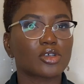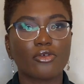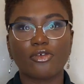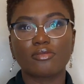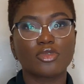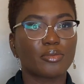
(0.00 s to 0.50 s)
or
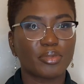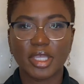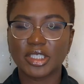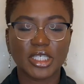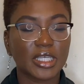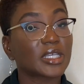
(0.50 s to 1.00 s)
from your
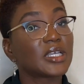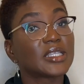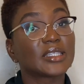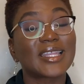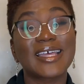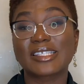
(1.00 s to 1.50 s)
paycheck,
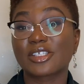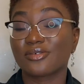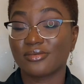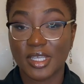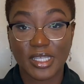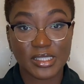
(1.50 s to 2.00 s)
that's
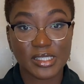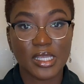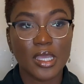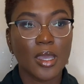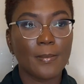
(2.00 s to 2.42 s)
great.